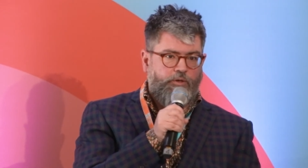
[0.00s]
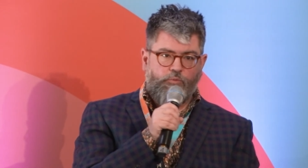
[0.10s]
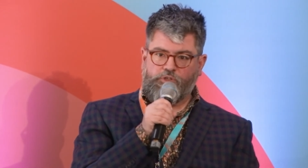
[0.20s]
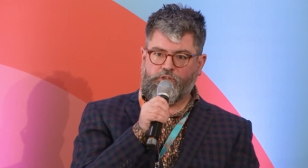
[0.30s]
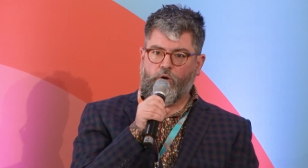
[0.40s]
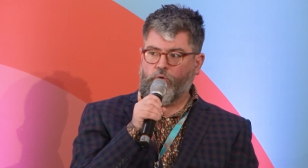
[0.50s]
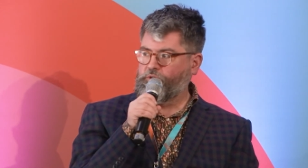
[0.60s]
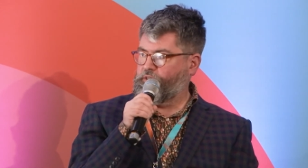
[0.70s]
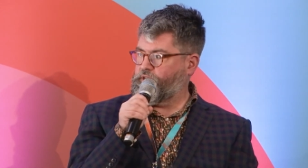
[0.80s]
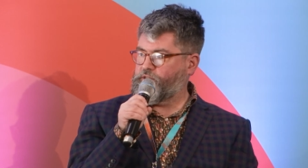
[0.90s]
were sold,
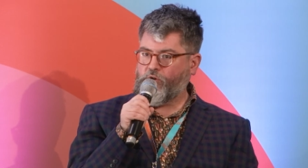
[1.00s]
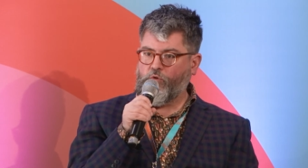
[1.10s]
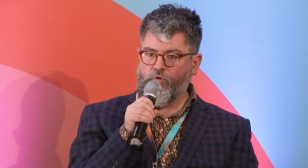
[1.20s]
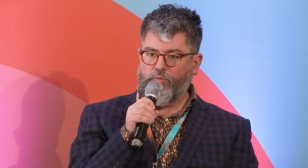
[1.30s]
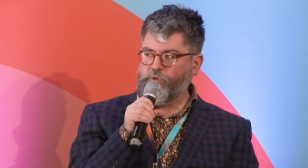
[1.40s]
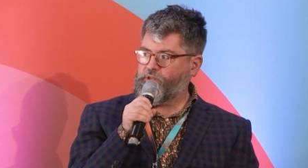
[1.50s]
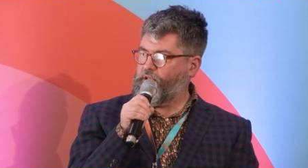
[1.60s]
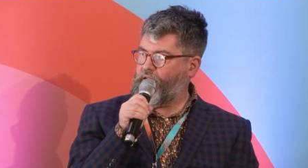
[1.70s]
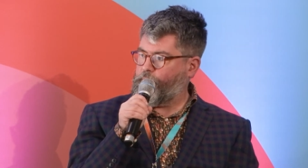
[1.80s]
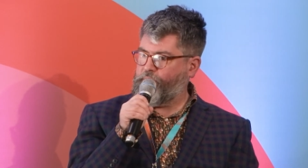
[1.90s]
then this schoolroom was going
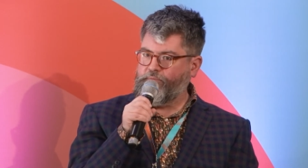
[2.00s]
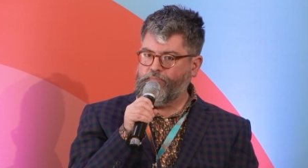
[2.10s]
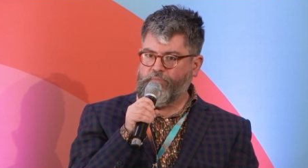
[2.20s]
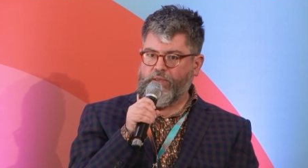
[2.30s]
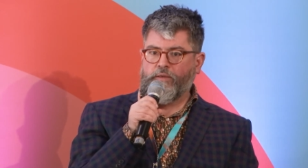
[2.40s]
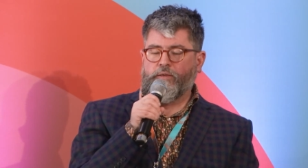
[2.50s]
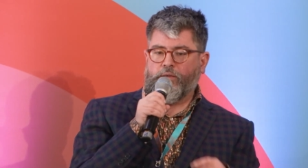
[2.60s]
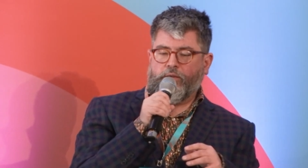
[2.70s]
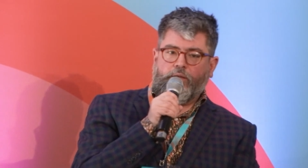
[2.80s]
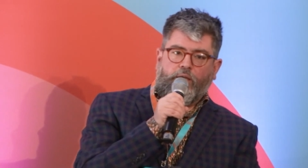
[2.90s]
to happen.
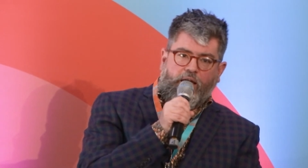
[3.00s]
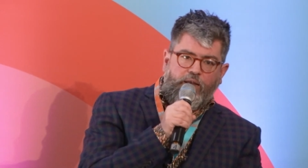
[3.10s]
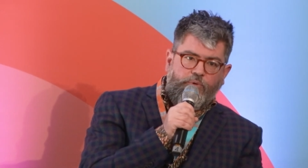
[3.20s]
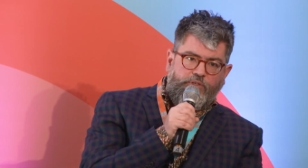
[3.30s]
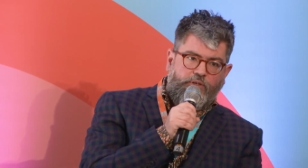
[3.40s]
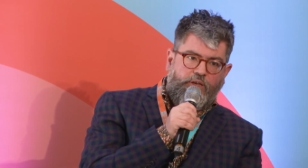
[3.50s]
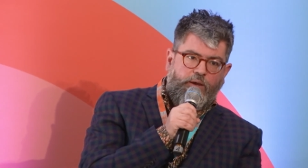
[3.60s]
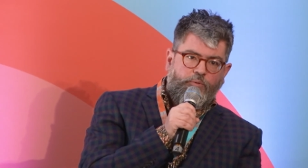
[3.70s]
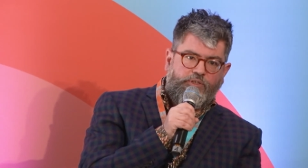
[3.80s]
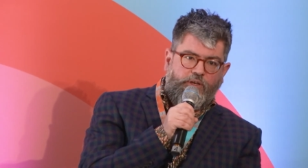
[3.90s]
And it was,
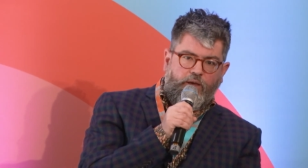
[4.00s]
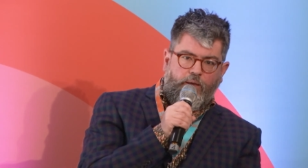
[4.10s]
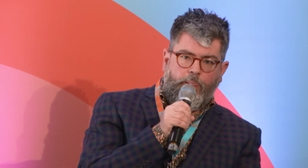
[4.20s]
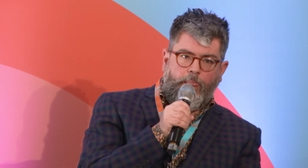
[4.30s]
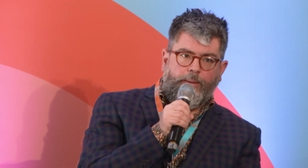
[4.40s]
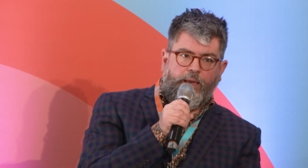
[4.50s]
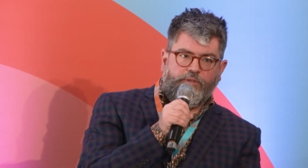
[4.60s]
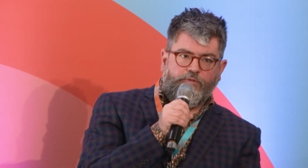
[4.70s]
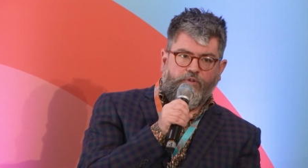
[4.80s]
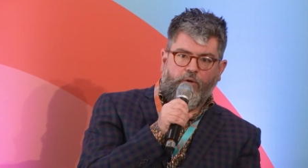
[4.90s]
it, was a, it
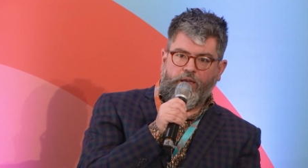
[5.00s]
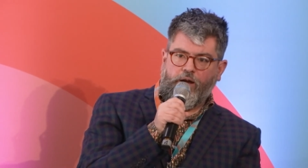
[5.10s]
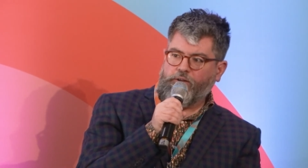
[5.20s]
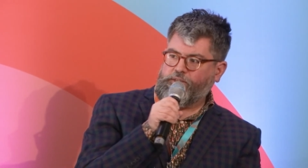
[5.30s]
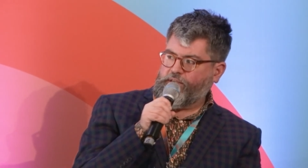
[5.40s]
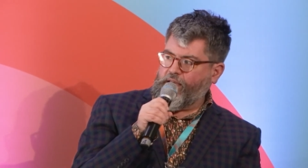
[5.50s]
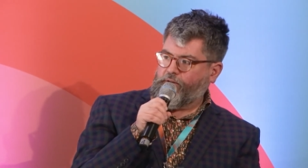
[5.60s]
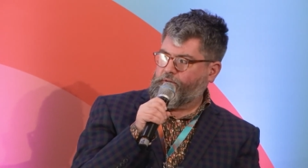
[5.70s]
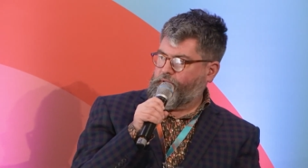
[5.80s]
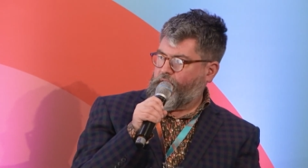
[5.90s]
was a very hard
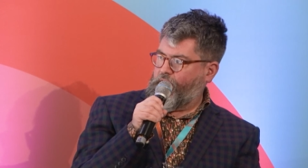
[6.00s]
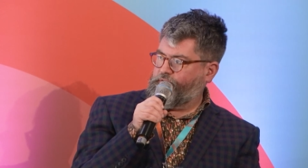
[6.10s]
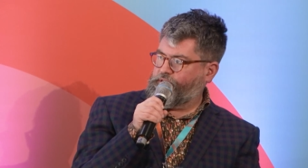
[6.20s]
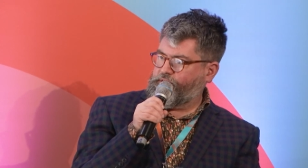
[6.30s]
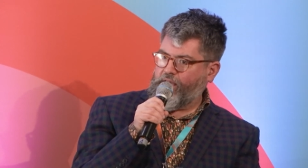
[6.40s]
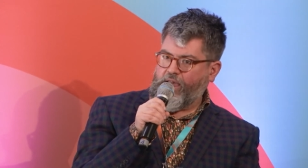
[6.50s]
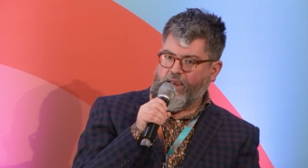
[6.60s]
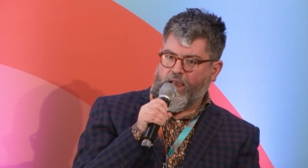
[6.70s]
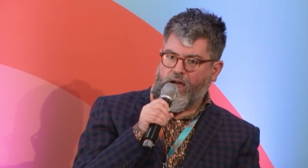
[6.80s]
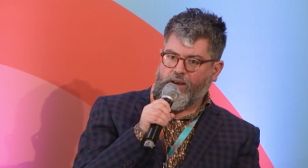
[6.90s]
sell, I have to
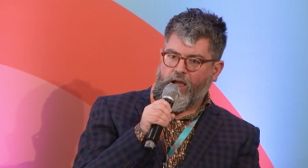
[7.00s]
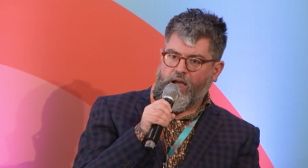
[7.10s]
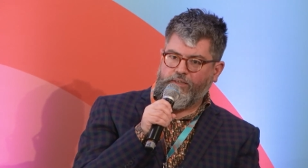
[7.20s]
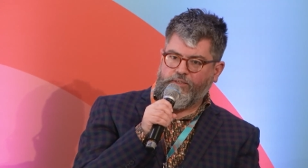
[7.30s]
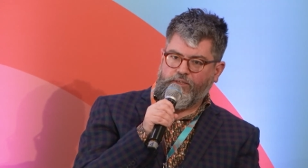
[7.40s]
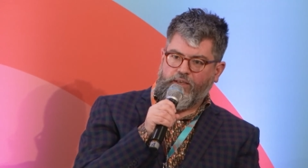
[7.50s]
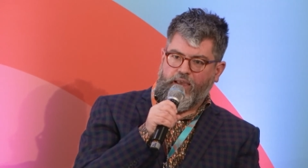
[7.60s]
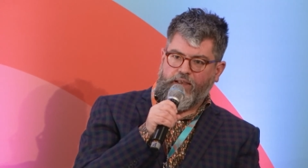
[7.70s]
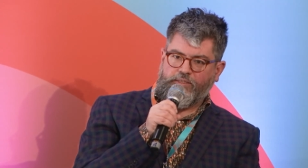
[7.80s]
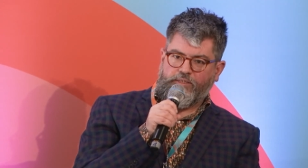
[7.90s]
say. And, and
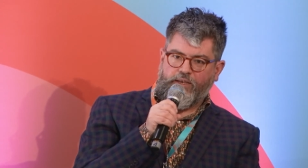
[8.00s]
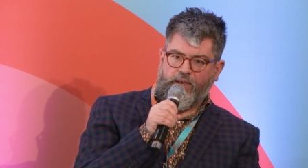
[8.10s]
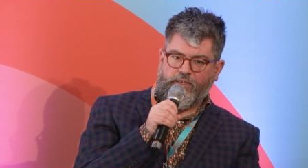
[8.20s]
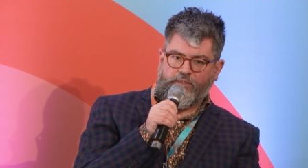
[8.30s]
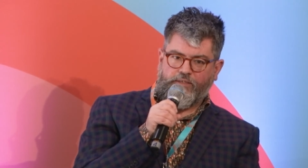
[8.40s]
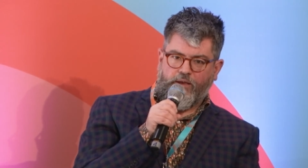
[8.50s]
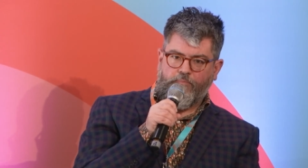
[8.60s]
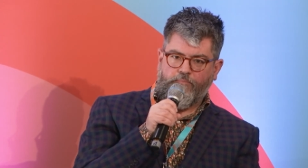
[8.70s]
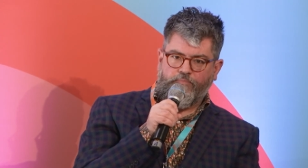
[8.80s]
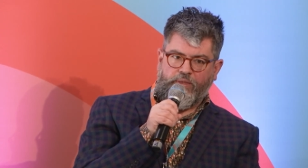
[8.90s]
it's, it's,
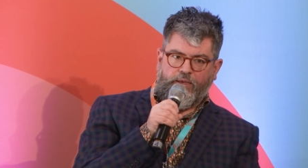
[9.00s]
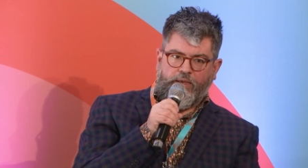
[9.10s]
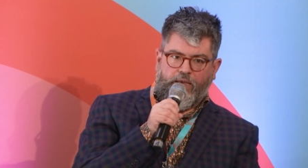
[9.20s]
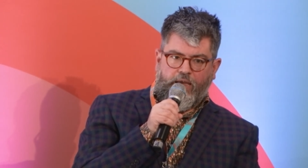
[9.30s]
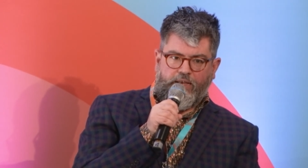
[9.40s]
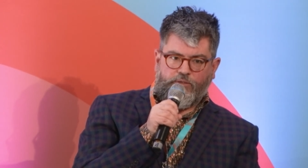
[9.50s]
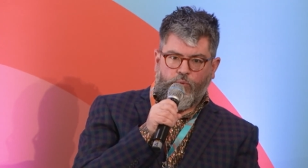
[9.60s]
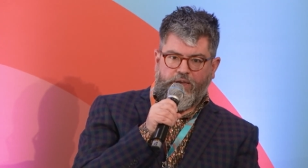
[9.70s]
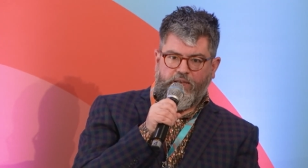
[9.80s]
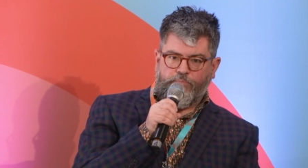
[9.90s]
um, it's
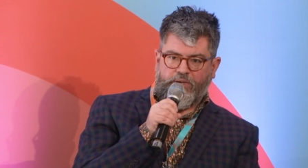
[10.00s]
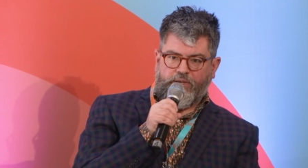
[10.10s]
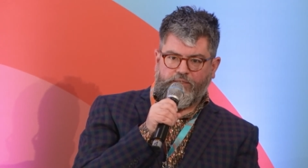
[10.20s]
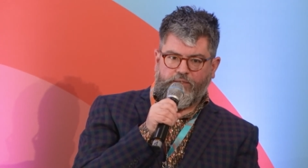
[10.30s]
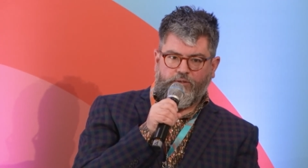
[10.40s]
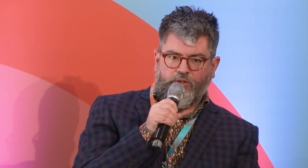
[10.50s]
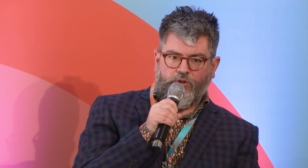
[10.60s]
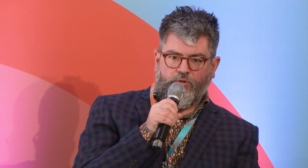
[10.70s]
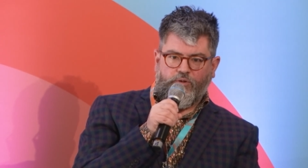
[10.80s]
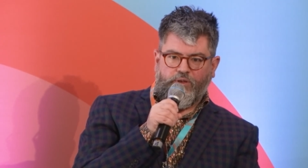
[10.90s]
weird because you,